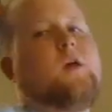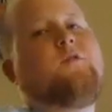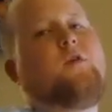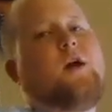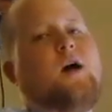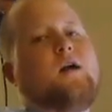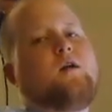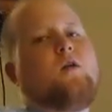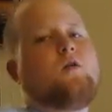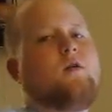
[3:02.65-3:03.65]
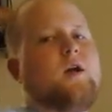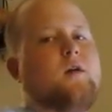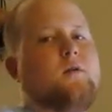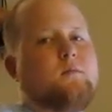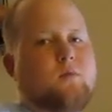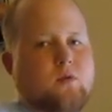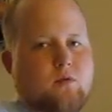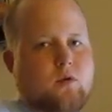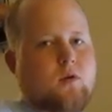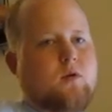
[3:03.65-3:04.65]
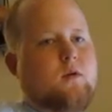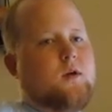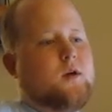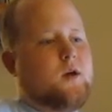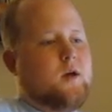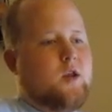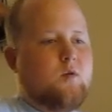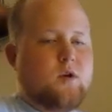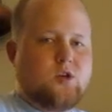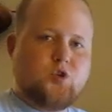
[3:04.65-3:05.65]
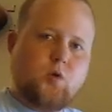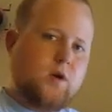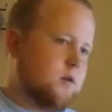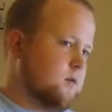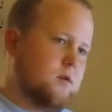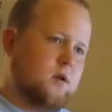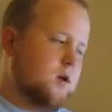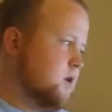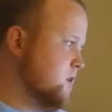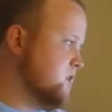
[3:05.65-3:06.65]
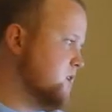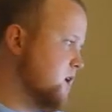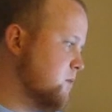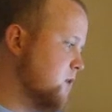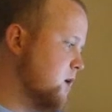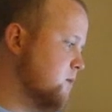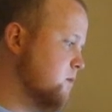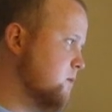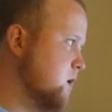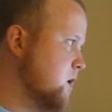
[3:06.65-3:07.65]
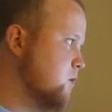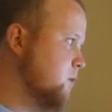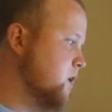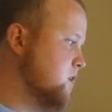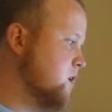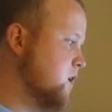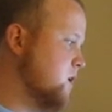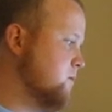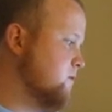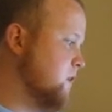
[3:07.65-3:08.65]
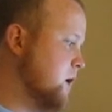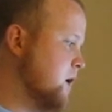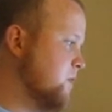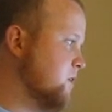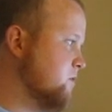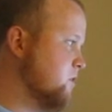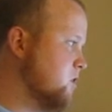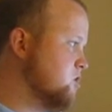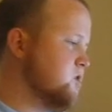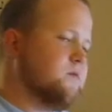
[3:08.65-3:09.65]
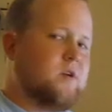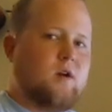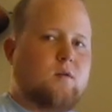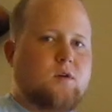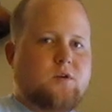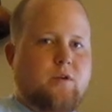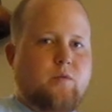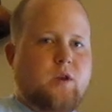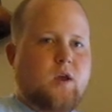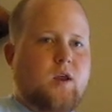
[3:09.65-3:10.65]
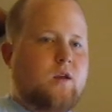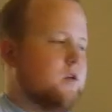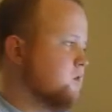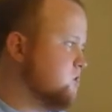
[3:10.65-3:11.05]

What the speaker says: If you're not an all-grain brewer and you want to join, that's not a problem. We can figure out the conversion, figure out what you would need.